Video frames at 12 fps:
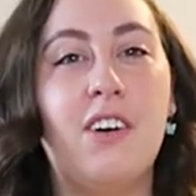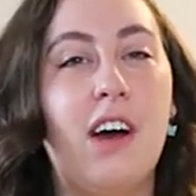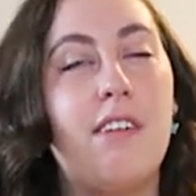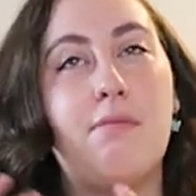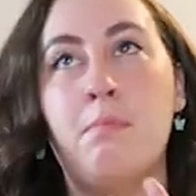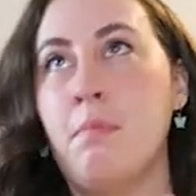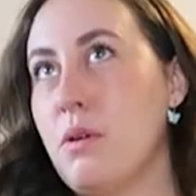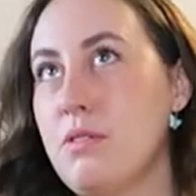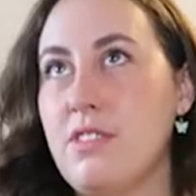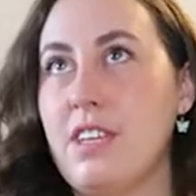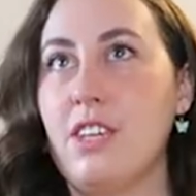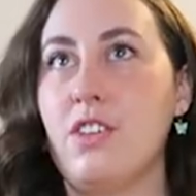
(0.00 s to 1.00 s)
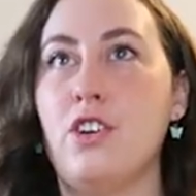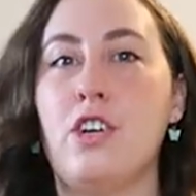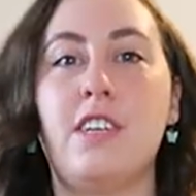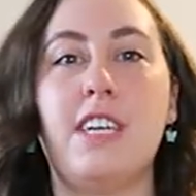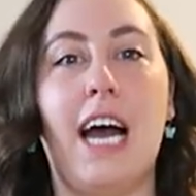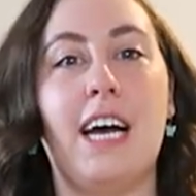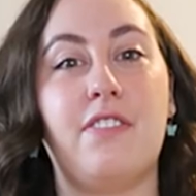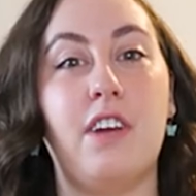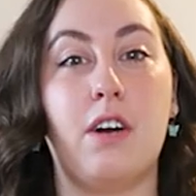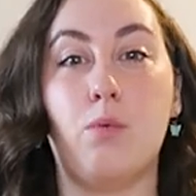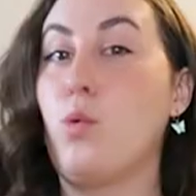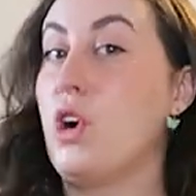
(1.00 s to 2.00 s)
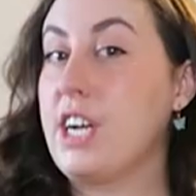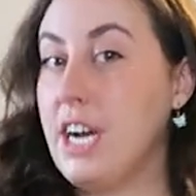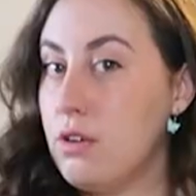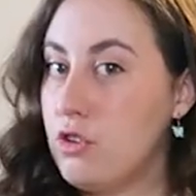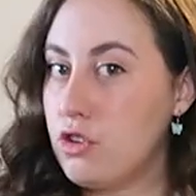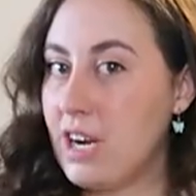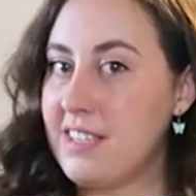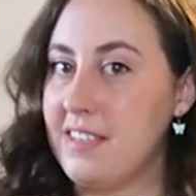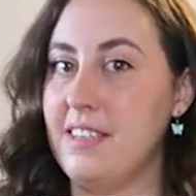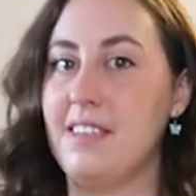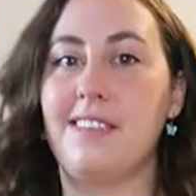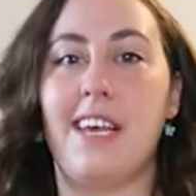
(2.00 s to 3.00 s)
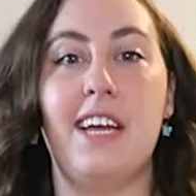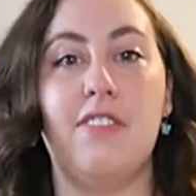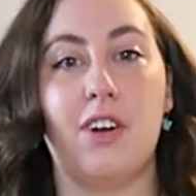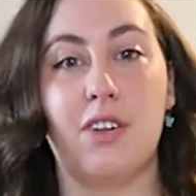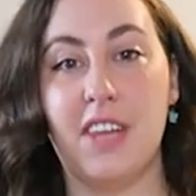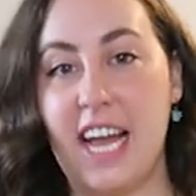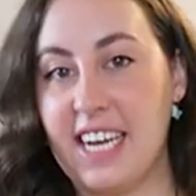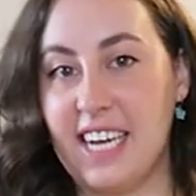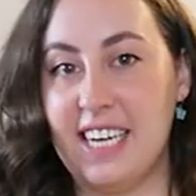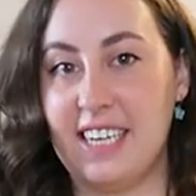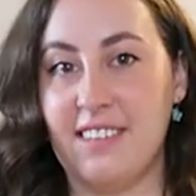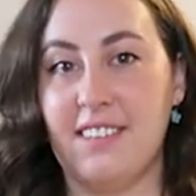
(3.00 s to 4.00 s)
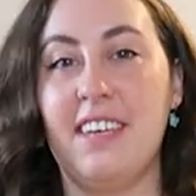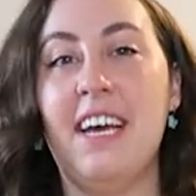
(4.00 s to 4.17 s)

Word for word: I've mostly looked at their workout dresses and their leggings,